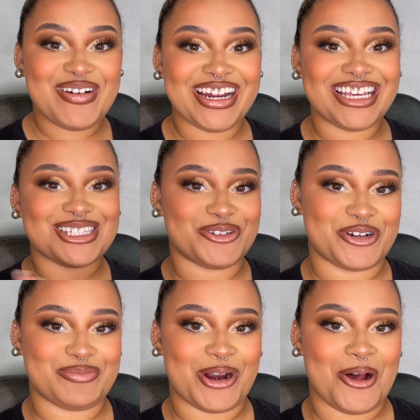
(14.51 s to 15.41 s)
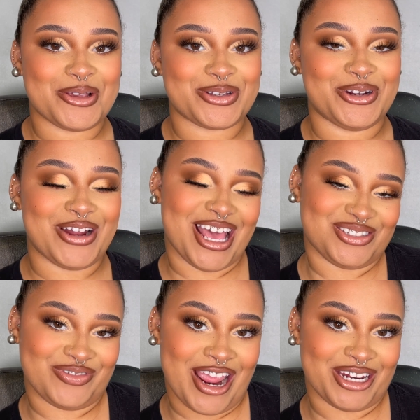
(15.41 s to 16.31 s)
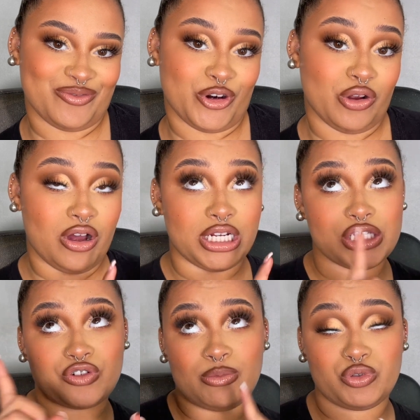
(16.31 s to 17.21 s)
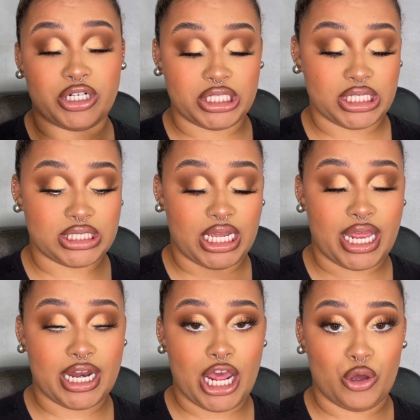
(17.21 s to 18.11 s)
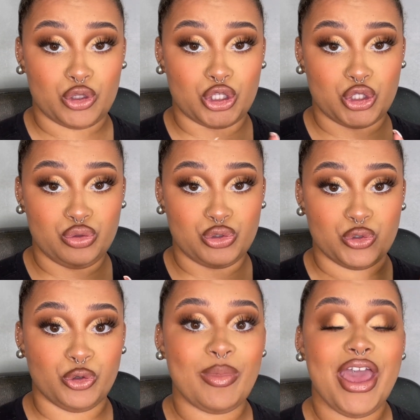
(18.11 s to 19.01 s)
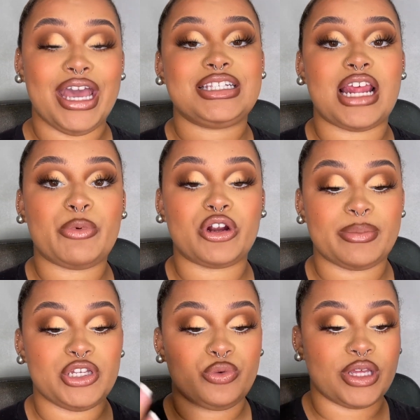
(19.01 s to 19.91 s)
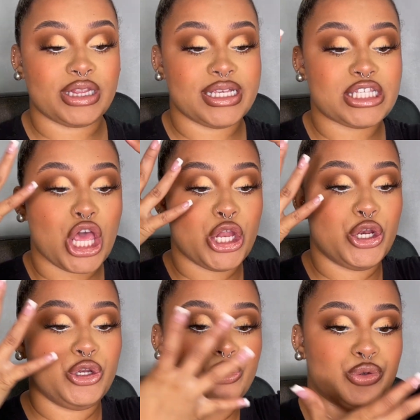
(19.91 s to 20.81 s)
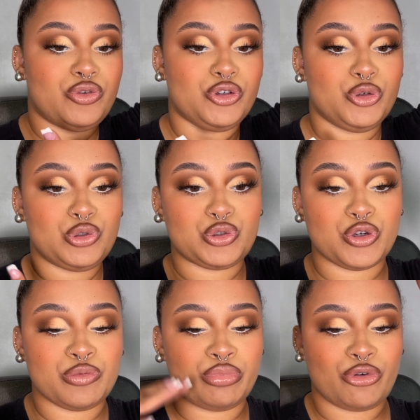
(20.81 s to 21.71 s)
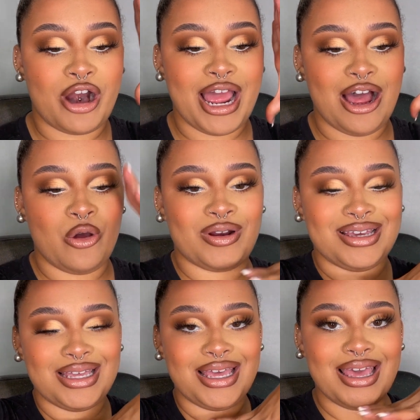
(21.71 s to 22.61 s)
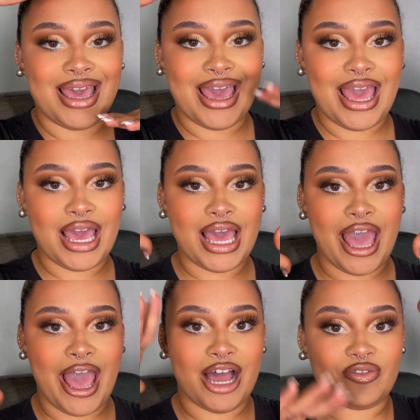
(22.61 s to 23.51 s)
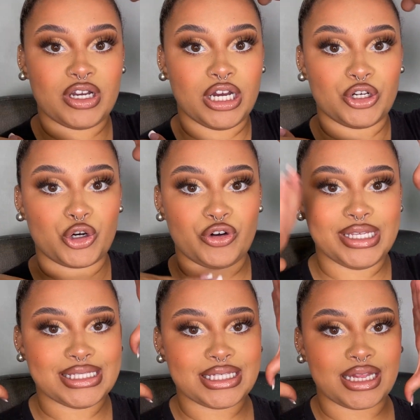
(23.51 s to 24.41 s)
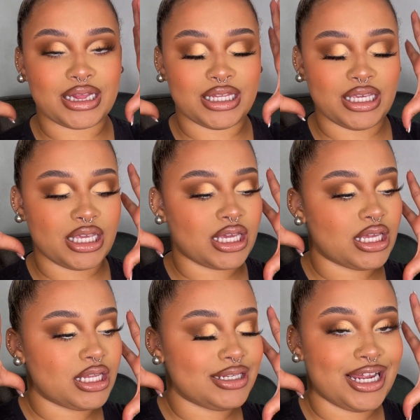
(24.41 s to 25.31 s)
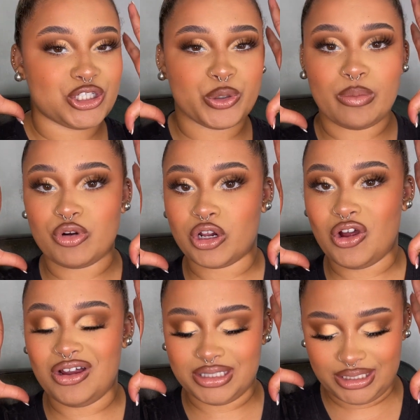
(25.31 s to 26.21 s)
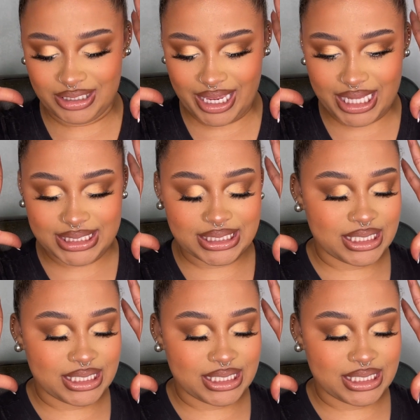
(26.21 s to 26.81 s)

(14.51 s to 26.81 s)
everybody, it's Lauren Brown, also known as Raggedy Royal on Instagram, Twitter, TikTok, and now YouTube. And today we're going to be doing this nude, neutral brown, half-cut crease thing. Not sure what I'm going to call it yet,